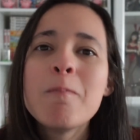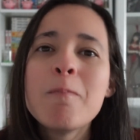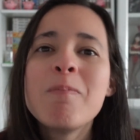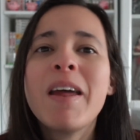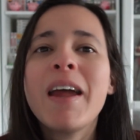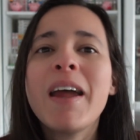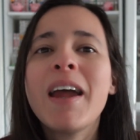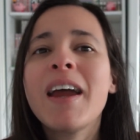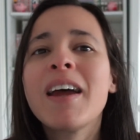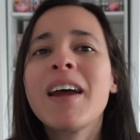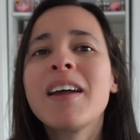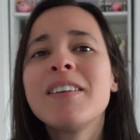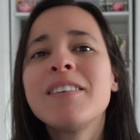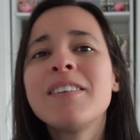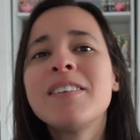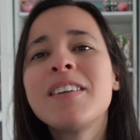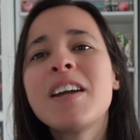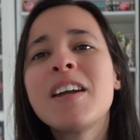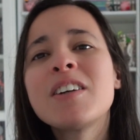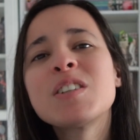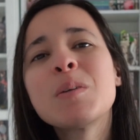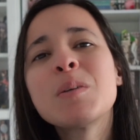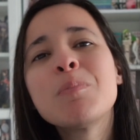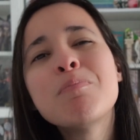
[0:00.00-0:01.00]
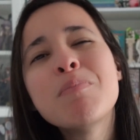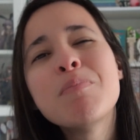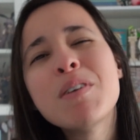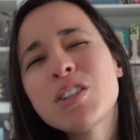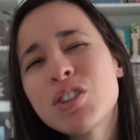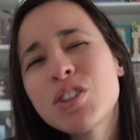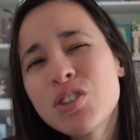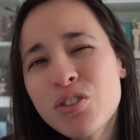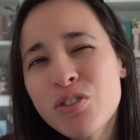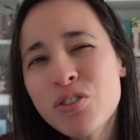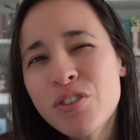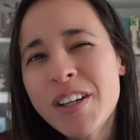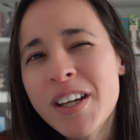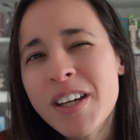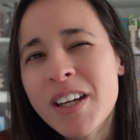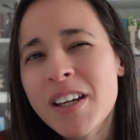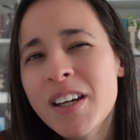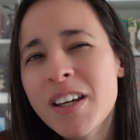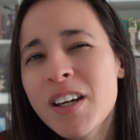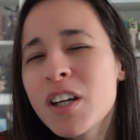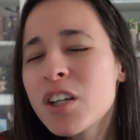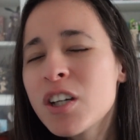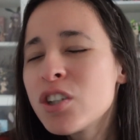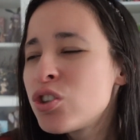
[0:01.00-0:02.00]
And there's a mystery
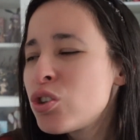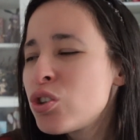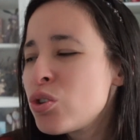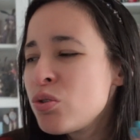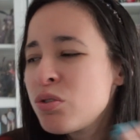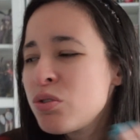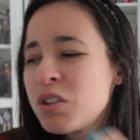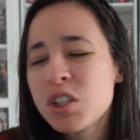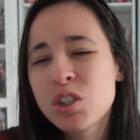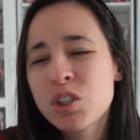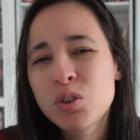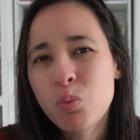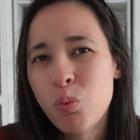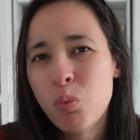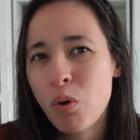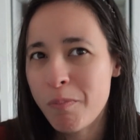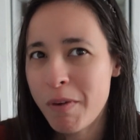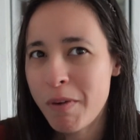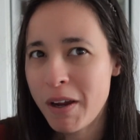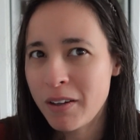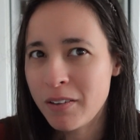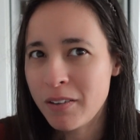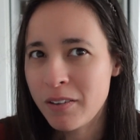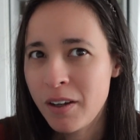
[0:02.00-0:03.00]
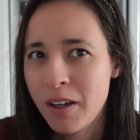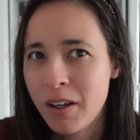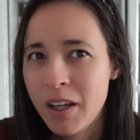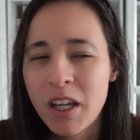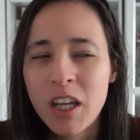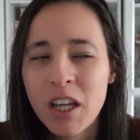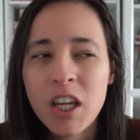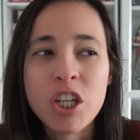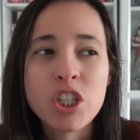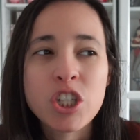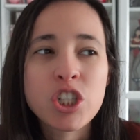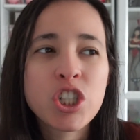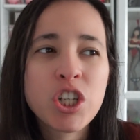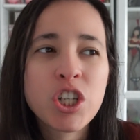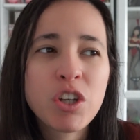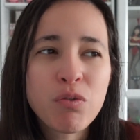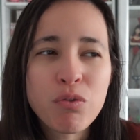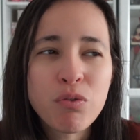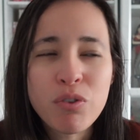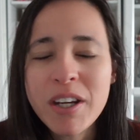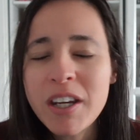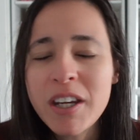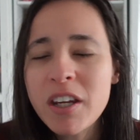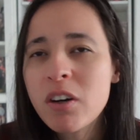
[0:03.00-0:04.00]
to this woman. Is she
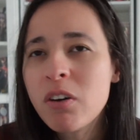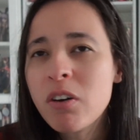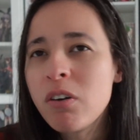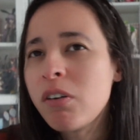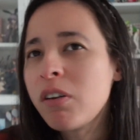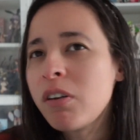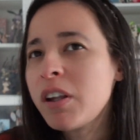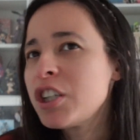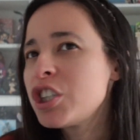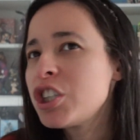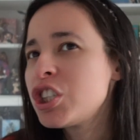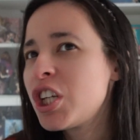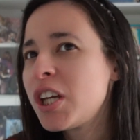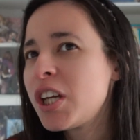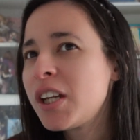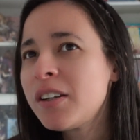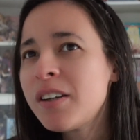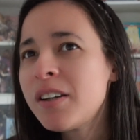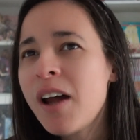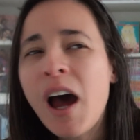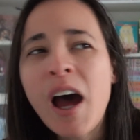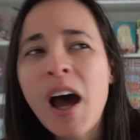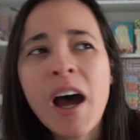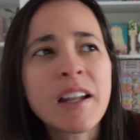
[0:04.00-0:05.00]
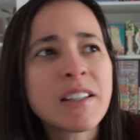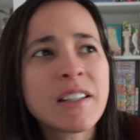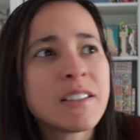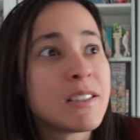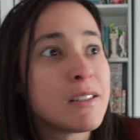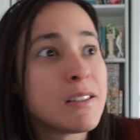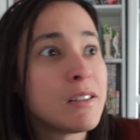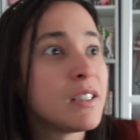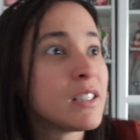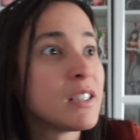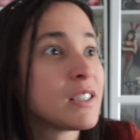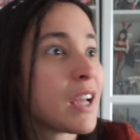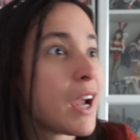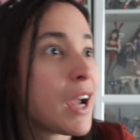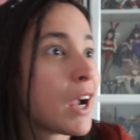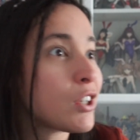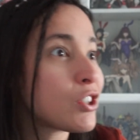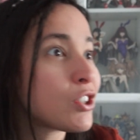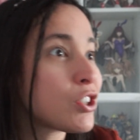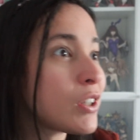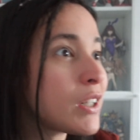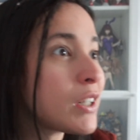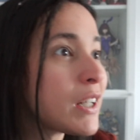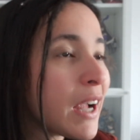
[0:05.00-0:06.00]
real? Is she not? Did this
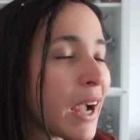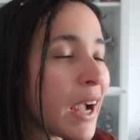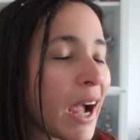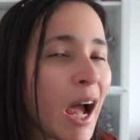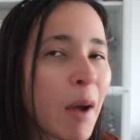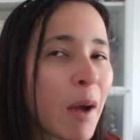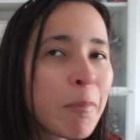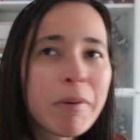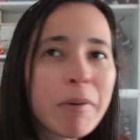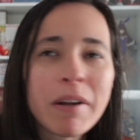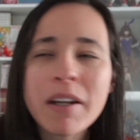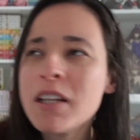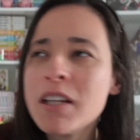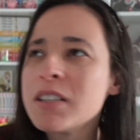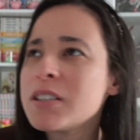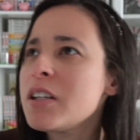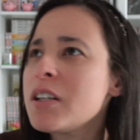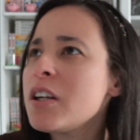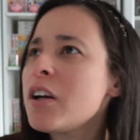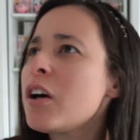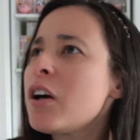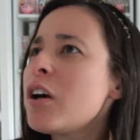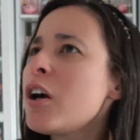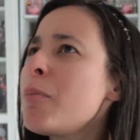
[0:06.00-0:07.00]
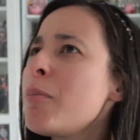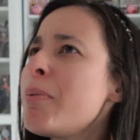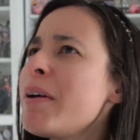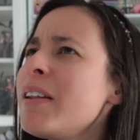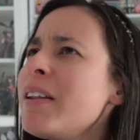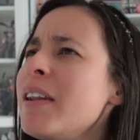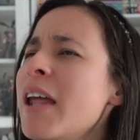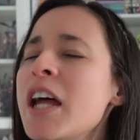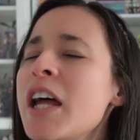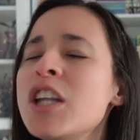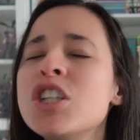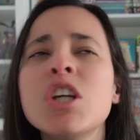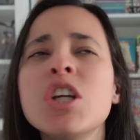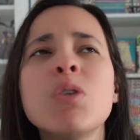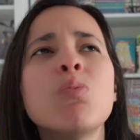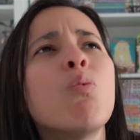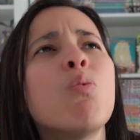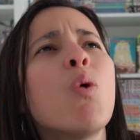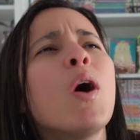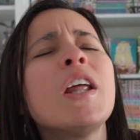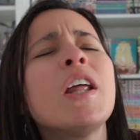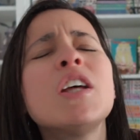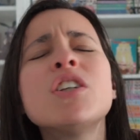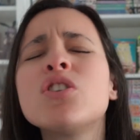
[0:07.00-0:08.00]
actually happen? Is it an urban legend?
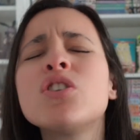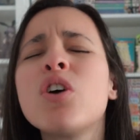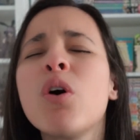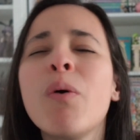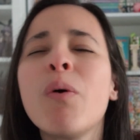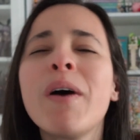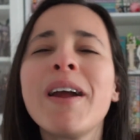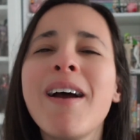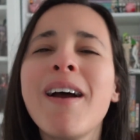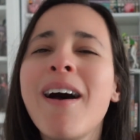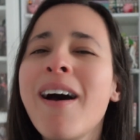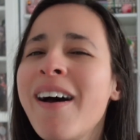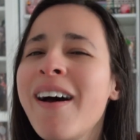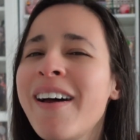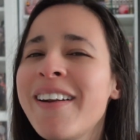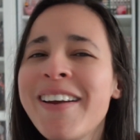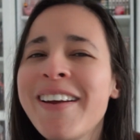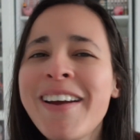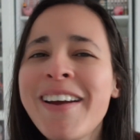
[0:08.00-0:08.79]
What is going on?